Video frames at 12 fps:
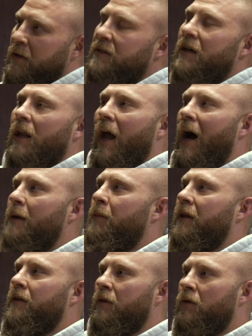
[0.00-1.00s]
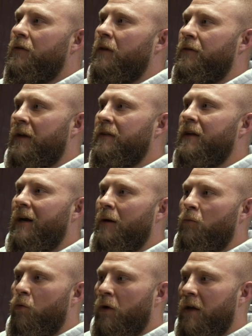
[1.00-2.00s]
There's a lot, but the the thing that
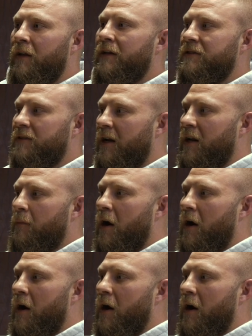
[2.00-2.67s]
I'm really excited